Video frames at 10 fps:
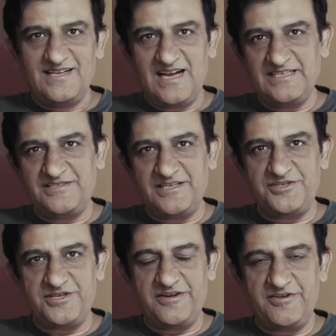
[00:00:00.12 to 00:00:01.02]
Hi
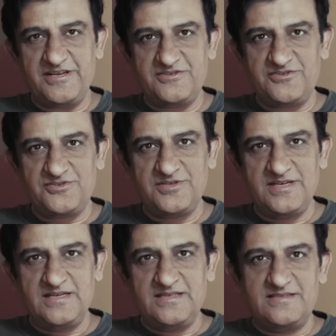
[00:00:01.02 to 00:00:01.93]
Sagittarius,
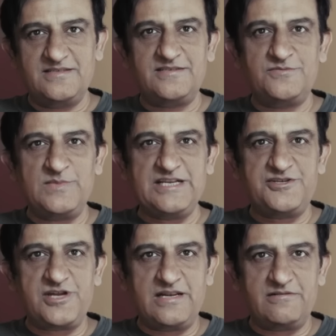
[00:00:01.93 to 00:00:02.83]
this is my
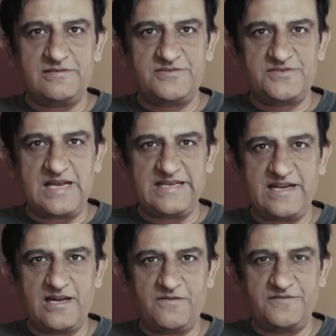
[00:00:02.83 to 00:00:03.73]
channel
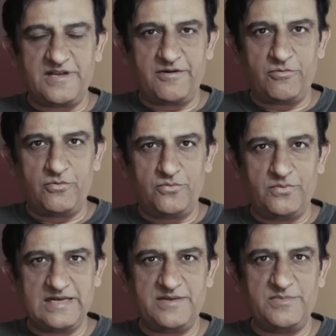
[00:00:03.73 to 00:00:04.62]
Psychic Love Tarot.
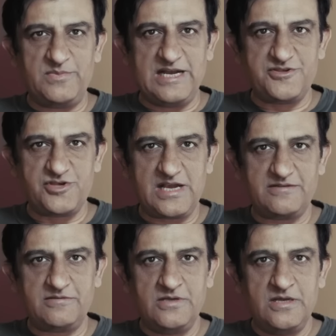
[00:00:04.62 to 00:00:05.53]
Welcome to my
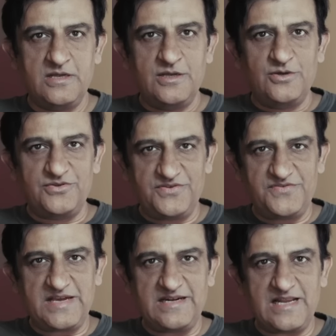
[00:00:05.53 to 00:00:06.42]
channel. On this
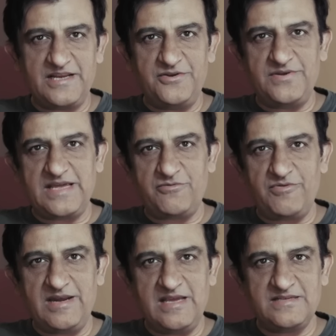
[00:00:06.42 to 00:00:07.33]
channel I do tarot
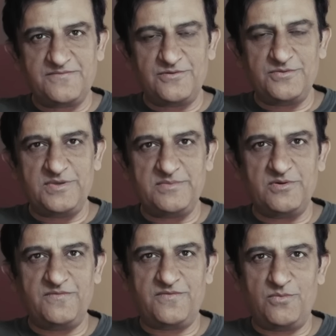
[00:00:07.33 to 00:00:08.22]
readings for the
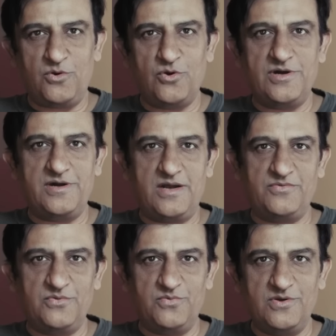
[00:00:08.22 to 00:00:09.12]
people from all
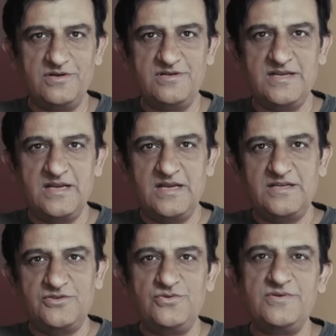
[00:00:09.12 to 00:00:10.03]
around the world.
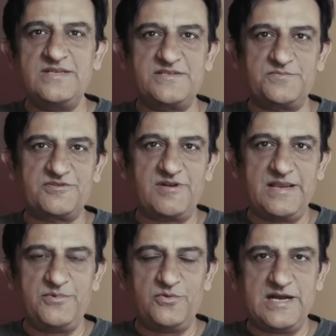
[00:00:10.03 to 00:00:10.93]
So you can
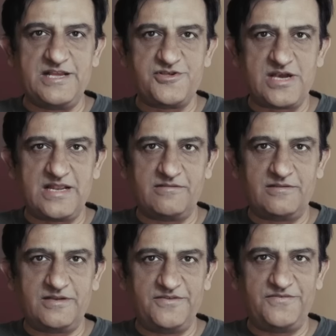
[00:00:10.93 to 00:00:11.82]
subscribe to my
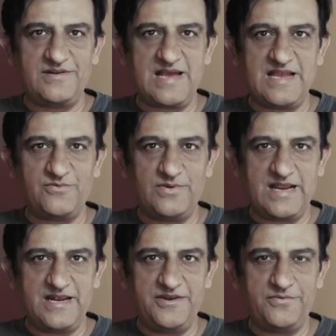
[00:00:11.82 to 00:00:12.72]
channel if you like what
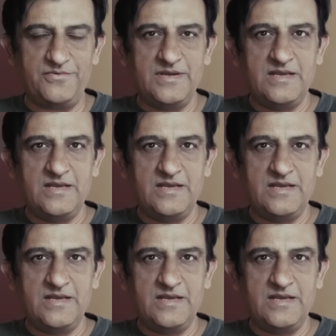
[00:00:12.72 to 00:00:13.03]
I do.